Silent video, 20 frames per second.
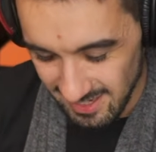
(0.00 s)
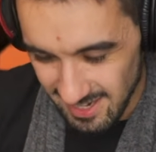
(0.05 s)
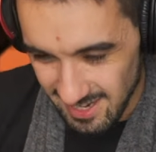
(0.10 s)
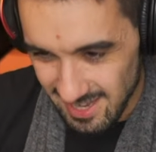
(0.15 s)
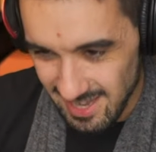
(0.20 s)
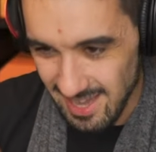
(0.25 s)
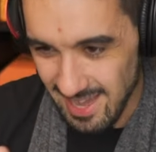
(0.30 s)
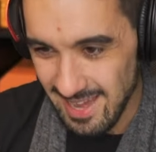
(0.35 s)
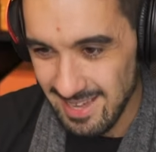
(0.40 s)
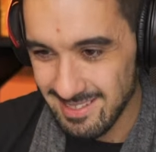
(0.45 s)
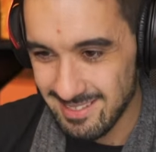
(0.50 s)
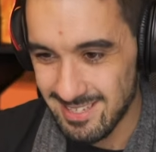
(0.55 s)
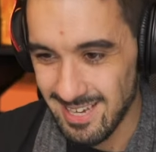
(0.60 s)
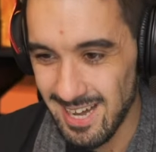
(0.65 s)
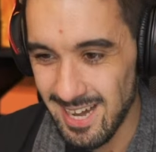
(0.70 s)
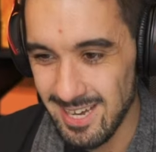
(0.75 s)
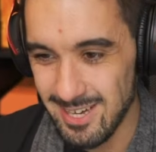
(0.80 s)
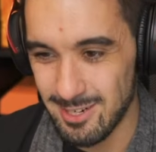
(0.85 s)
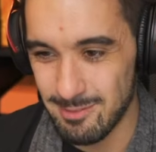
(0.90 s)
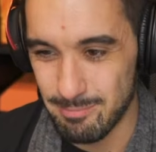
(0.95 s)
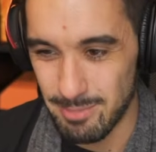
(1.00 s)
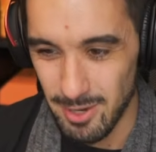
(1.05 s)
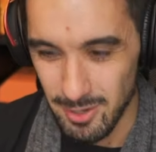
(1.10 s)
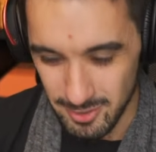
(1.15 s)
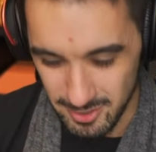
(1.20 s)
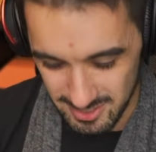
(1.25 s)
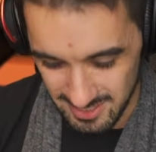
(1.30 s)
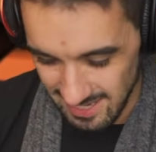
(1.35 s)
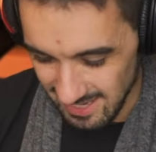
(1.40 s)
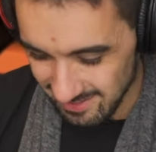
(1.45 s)
entire
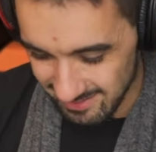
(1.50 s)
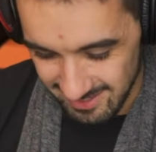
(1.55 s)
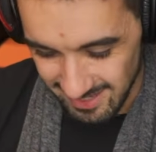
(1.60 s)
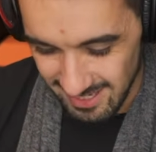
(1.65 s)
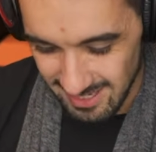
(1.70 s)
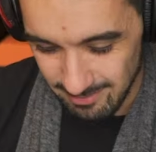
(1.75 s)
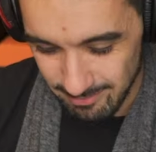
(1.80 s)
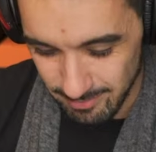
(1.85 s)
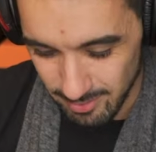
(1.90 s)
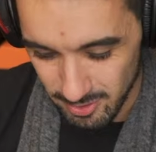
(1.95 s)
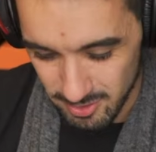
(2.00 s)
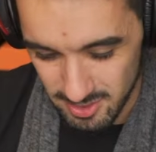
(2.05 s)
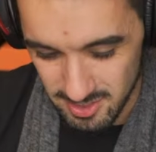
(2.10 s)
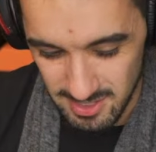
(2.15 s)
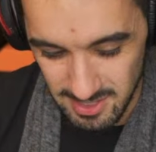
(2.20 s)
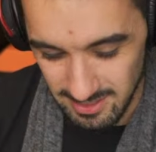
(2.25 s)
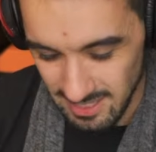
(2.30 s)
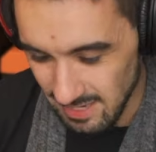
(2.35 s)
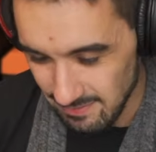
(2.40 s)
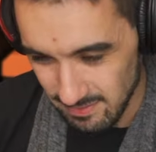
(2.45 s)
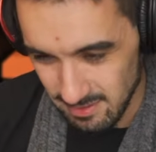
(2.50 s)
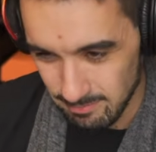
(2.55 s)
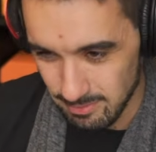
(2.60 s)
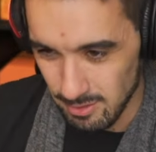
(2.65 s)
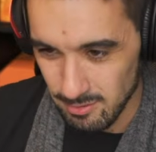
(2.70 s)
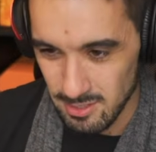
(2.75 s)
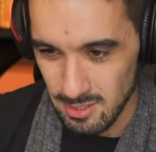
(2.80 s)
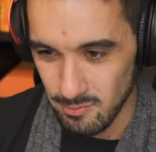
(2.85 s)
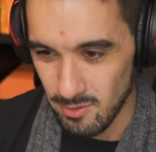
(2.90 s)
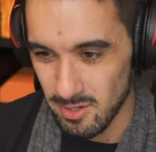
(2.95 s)
box is there. Even the
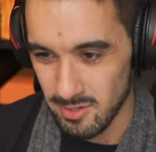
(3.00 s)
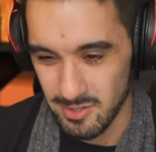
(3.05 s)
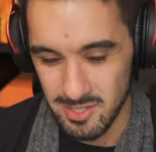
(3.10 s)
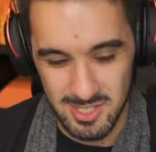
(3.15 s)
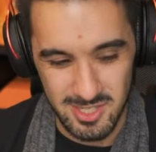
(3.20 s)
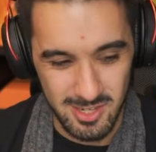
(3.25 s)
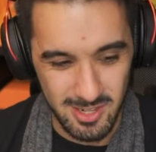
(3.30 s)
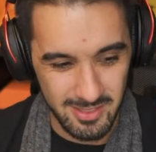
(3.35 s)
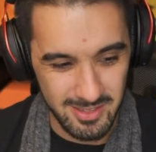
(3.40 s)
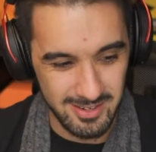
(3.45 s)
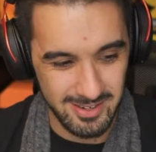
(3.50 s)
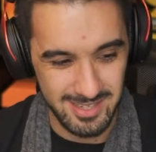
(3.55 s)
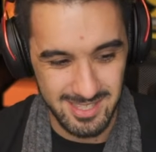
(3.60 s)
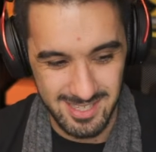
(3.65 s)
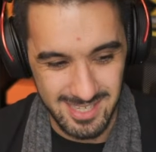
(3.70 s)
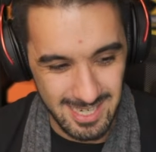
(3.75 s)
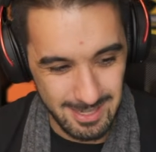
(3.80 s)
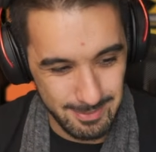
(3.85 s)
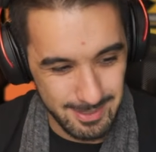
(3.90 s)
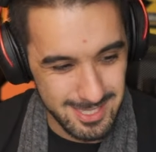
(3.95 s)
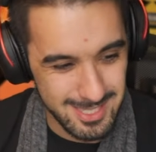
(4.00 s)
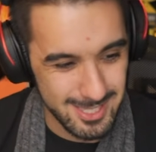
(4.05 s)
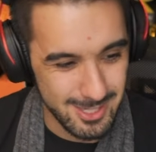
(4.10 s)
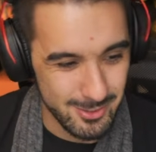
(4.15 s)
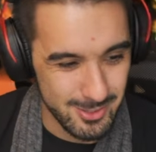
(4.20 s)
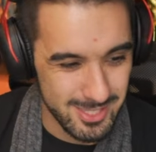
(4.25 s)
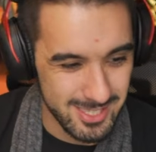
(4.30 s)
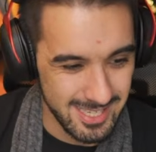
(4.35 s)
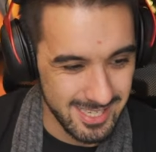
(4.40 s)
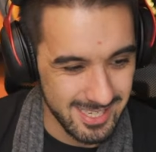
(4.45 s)
Pokewalker, it's all there. It's gonna be so
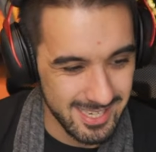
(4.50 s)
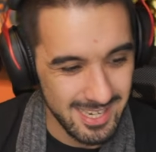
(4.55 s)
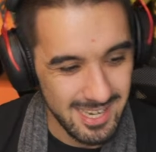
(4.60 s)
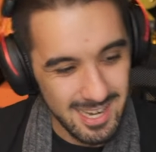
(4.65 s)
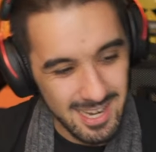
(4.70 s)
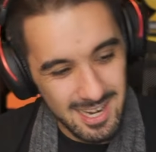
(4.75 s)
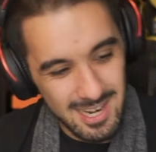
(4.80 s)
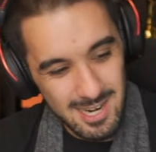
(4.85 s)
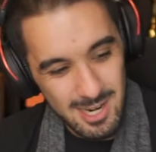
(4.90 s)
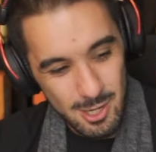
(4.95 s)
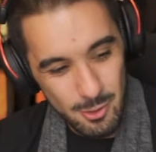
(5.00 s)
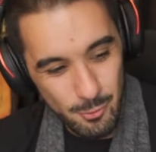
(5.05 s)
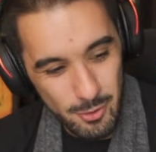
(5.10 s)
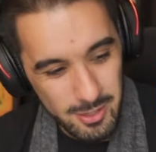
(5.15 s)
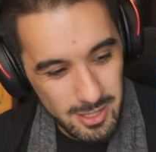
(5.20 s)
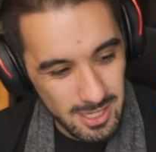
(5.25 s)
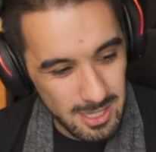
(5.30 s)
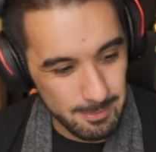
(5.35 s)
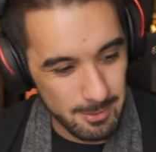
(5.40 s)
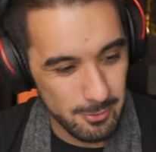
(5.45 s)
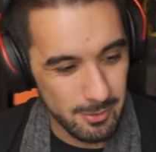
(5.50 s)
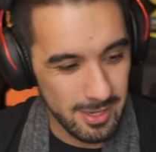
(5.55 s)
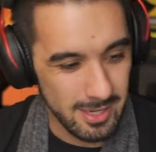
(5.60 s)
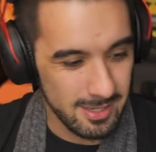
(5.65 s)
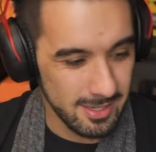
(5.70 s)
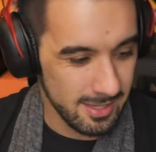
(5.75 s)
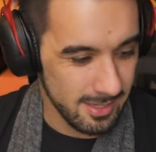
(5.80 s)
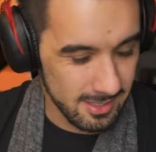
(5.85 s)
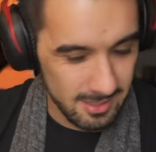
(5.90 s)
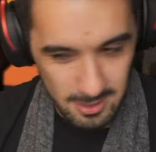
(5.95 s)
sick. We're gonna be
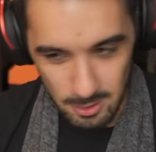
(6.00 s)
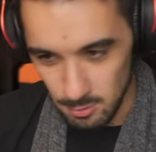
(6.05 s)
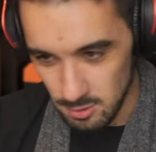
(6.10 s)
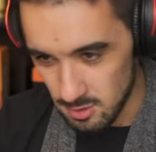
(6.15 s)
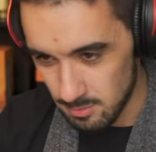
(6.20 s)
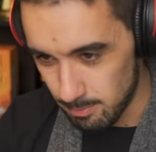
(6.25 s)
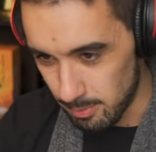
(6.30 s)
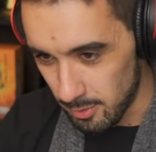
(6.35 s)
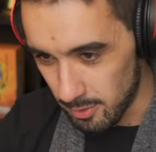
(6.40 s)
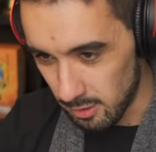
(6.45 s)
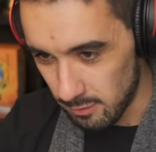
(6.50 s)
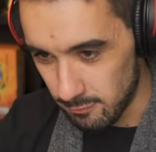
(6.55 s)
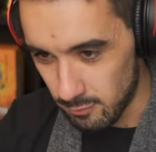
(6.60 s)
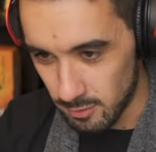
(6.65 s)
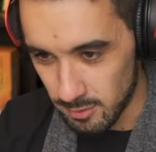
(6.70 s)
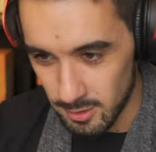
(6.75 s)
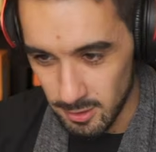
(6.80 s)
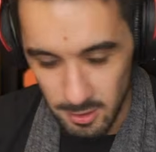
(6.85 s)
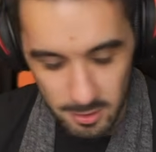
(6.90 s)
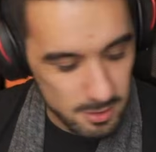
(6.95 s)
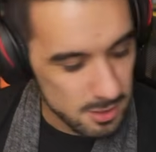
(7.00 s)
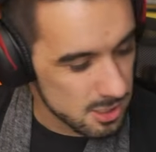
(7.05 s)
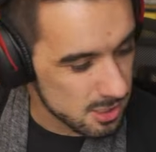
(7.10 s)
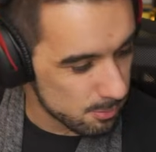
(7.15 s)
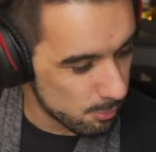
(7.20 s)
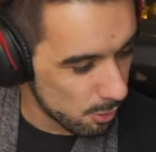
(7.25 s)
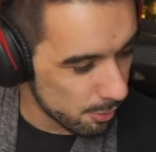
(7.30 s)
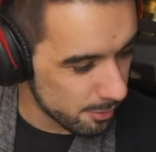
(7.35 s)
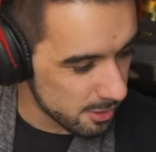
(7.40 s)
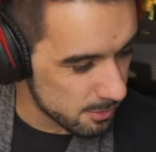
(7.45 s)
raiding, don't spoil it for her,
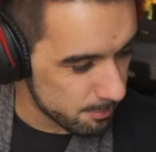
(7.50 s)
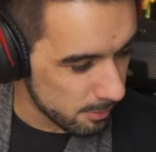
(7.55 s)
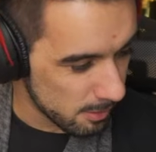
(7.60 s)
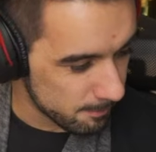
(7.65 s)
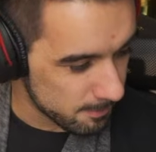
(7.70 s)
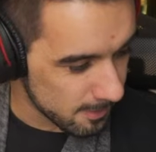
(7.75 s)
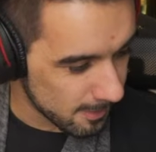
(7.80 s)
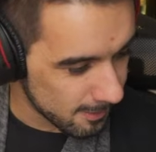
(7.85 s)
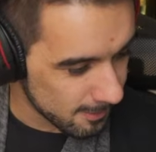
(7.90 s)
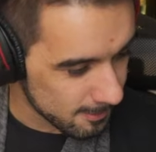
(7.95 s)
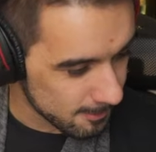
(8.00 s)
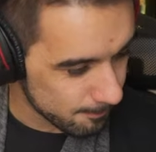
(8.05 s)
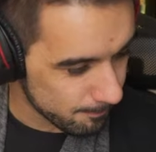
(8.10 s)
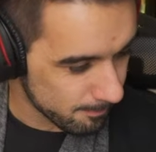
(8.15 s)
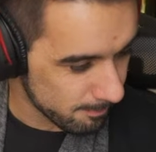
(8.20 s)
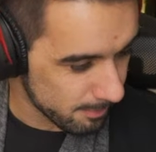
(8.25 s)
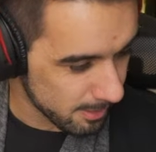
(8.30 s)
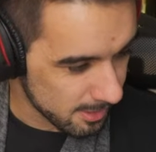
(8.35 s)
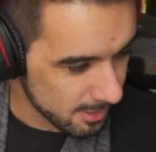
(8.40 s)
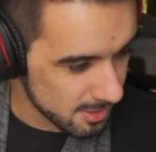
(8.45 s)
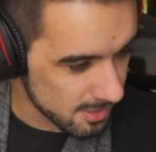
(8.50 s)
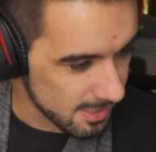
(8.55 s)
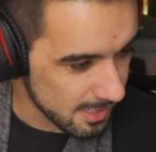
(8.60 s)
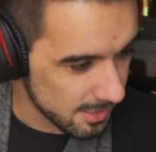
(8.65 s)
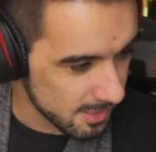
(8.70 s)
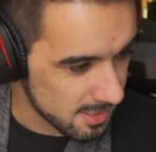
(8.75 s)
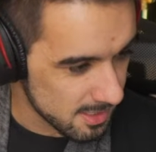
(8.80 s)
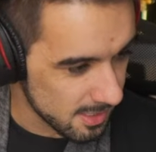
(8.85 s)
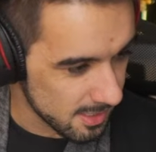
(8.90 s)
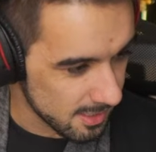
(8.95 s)
S'mores Pop-Tart, because that
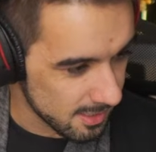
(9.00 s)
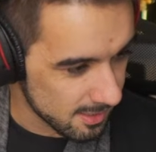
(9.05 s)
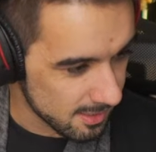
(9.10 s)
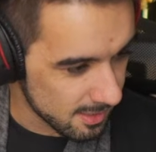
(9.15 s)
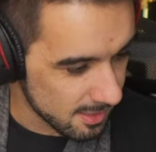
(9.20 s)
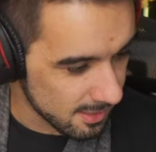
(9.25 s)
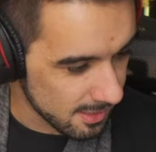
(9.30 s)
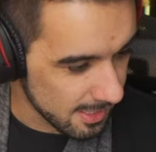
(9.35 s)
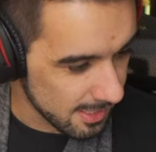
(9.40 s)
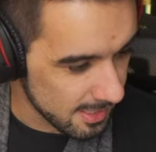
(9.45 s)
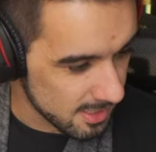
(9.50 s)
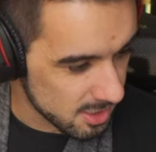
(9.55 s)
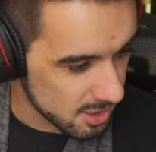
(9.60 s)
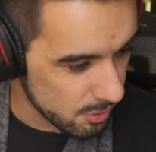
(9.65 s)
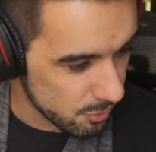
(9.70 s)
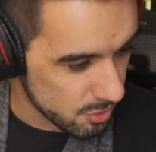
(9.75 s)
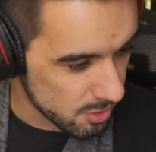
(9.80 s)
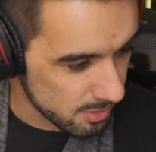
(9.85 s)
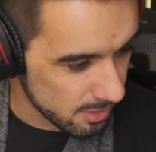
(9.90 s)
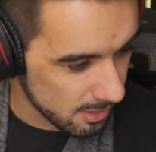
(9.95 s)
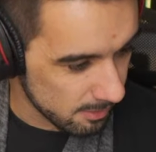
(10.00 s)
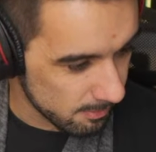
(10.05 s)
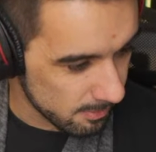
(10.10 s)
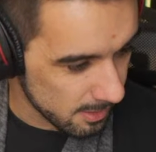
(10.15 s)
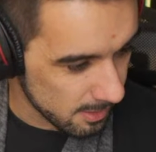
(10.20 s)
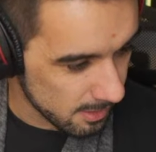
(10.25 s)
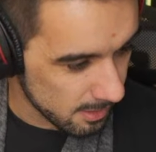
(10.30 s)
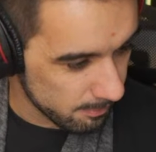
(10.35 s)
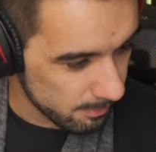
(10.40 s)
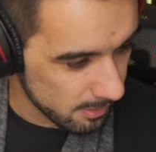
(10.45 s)
is a kick-ass username,
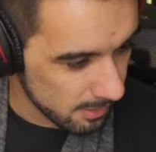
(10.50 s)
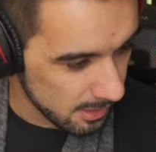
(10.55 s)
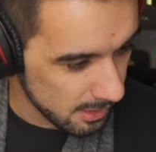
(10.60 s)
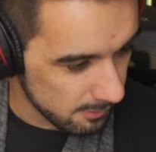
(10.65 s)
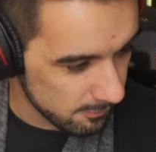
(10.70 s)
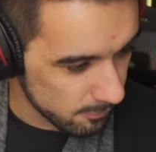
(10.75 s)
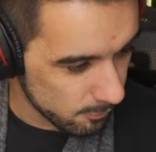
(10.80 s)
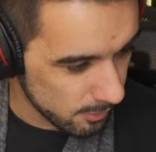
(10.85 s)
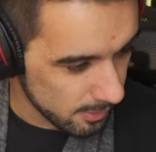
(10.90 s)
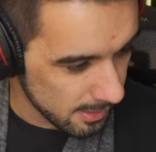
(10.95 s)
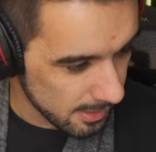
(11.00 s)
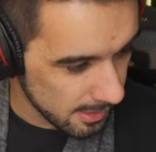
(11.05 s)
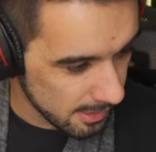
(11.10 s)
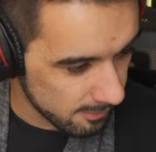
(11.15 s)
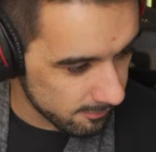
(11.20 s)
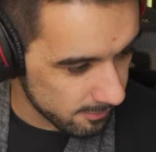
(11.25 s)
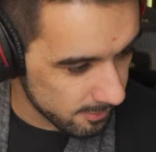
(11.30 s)
and I believe we have